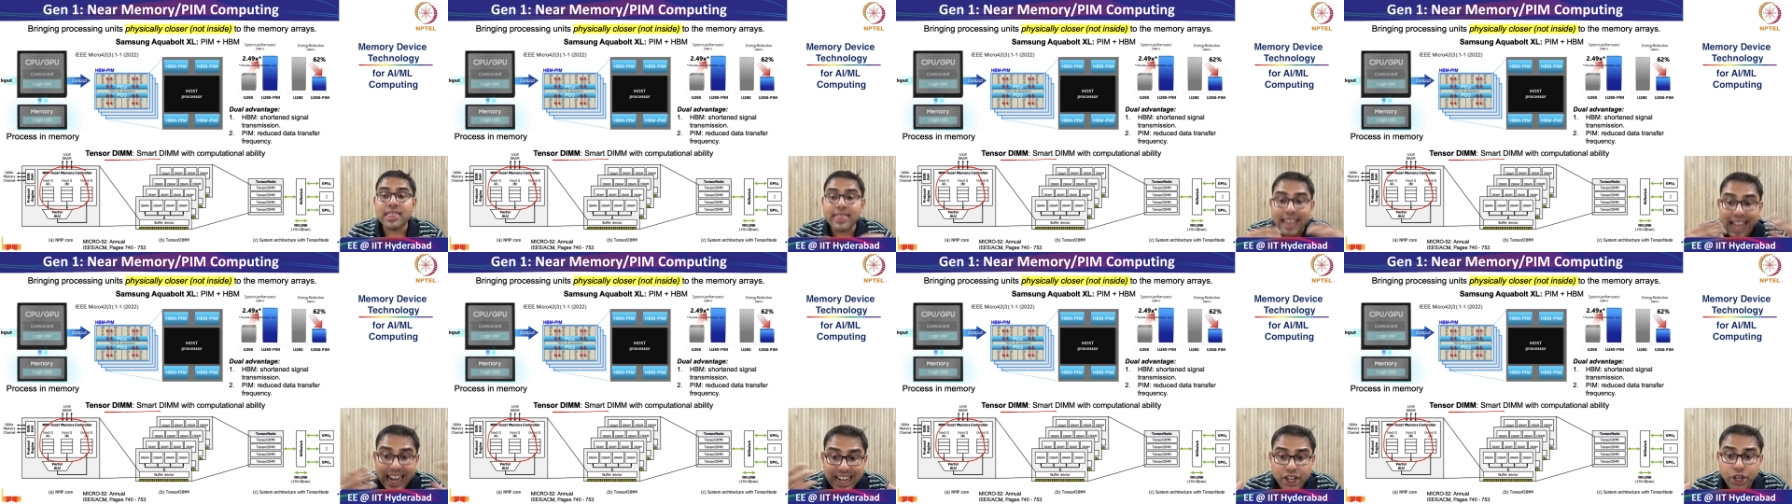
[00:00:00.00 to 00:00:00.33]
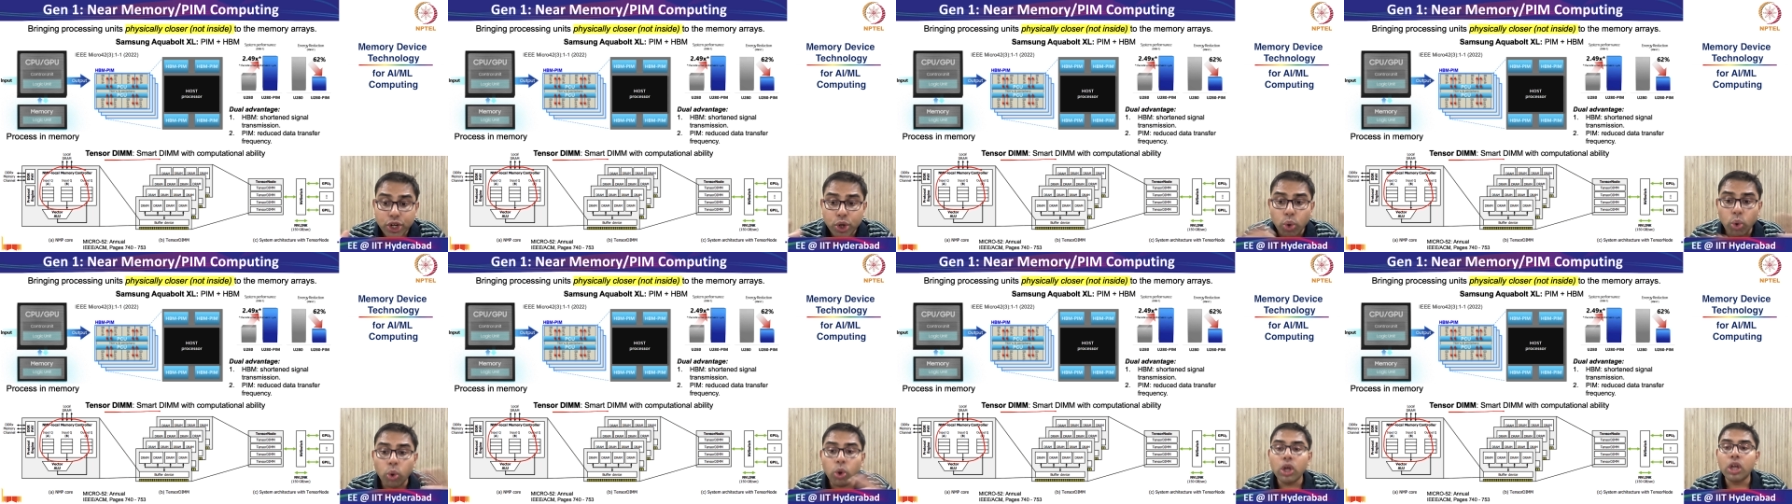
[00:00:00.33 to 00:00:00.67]
that
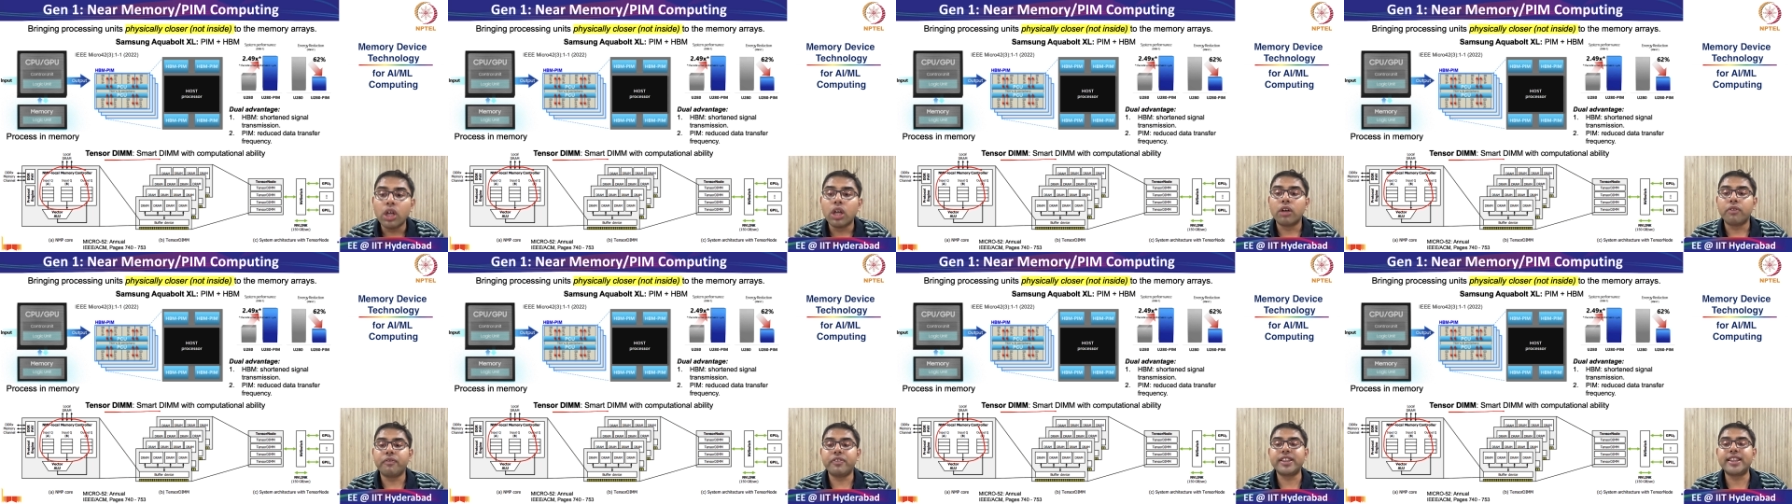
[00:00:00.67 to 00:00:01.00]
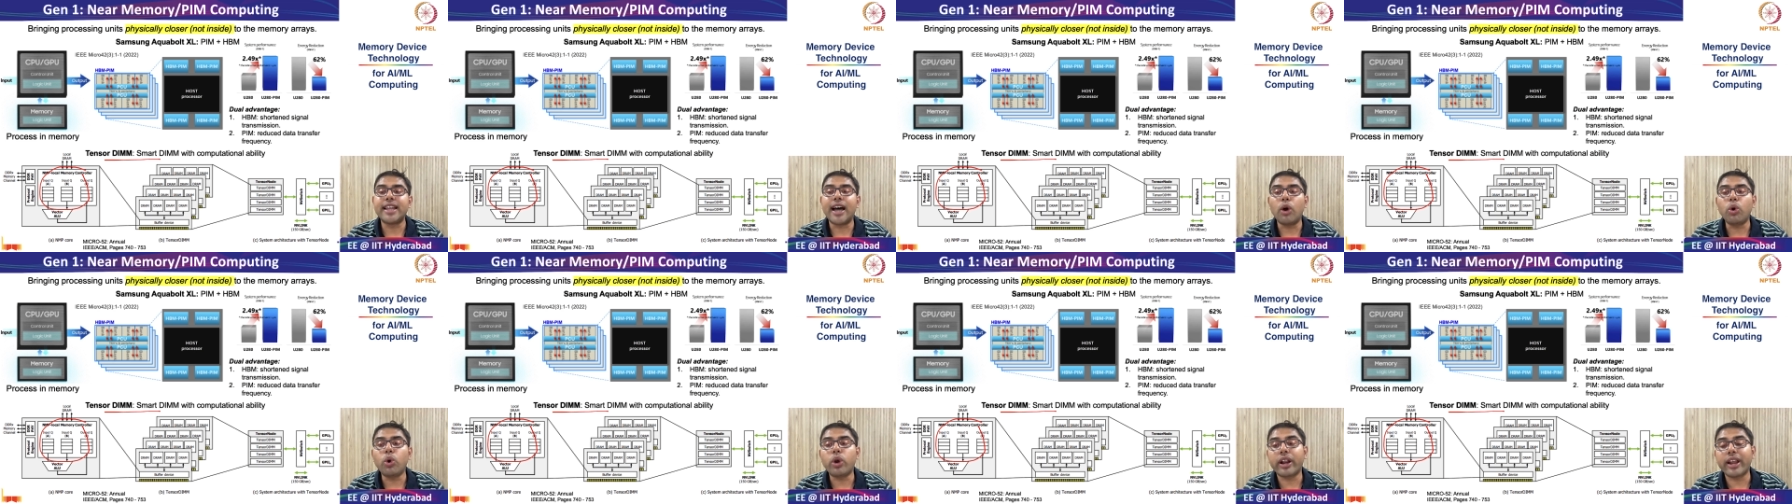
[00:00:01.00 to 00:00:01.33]
too
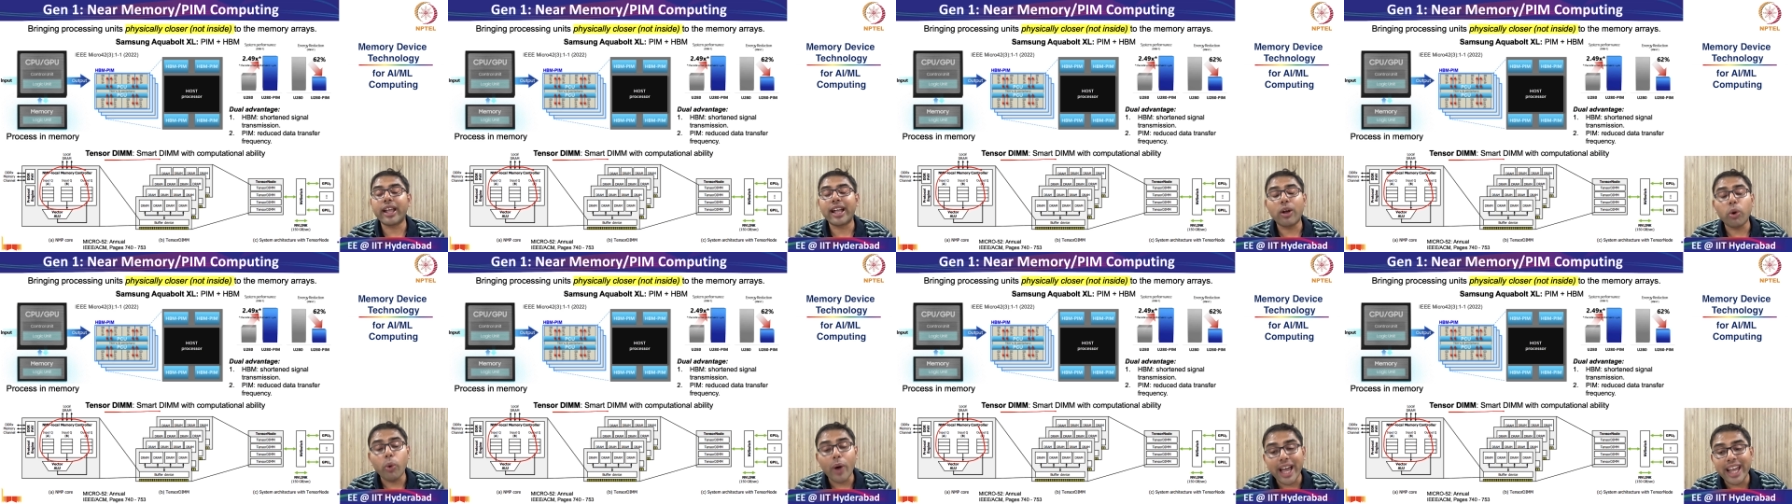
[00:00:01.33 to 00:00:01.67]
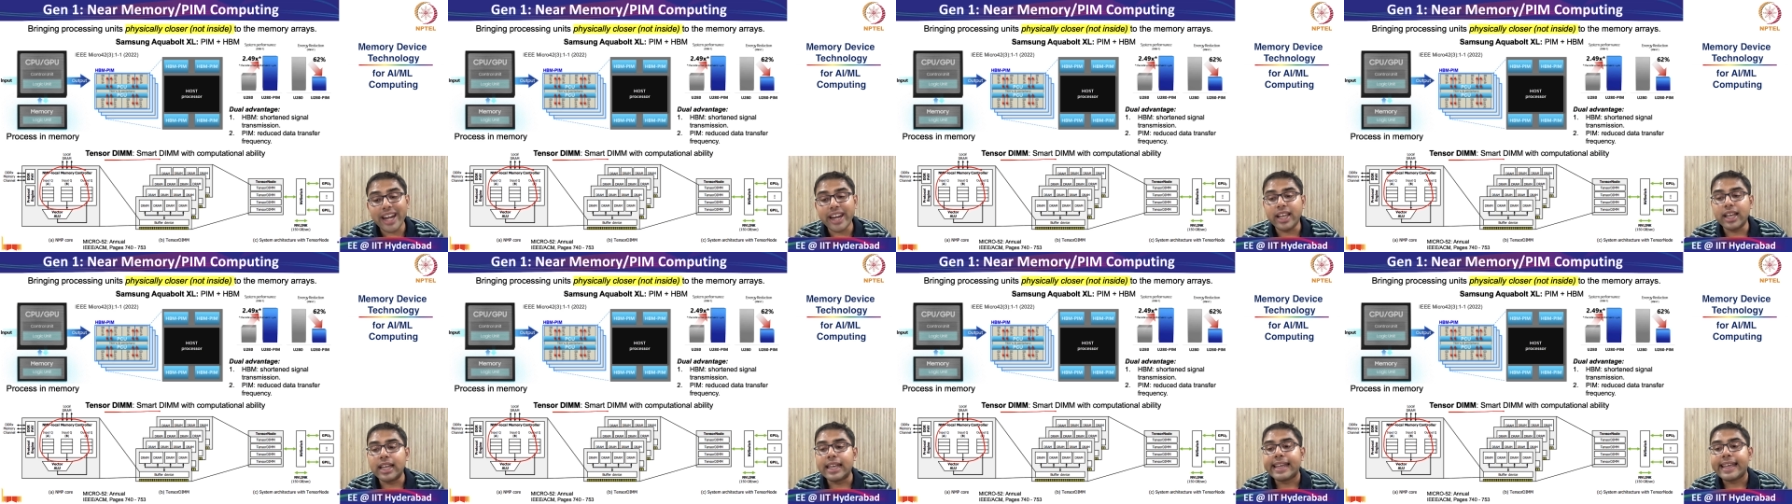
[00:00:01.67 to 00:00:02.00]
without
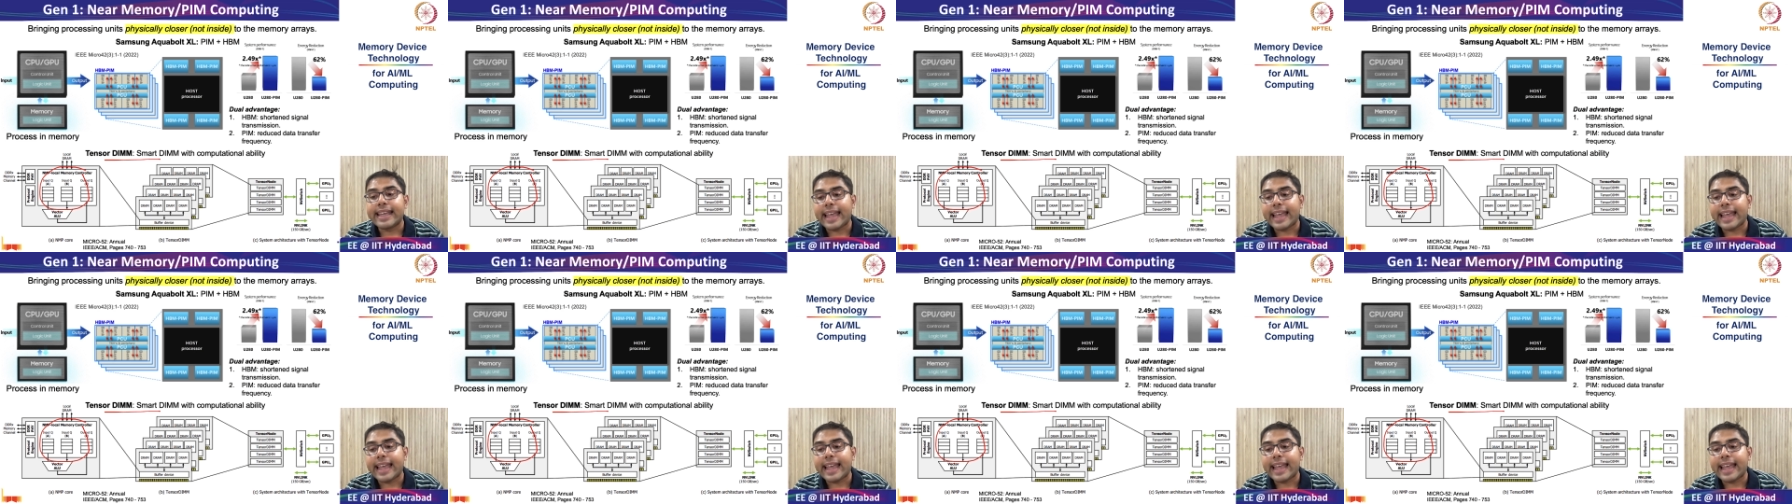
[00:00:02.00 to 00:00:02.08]
requiring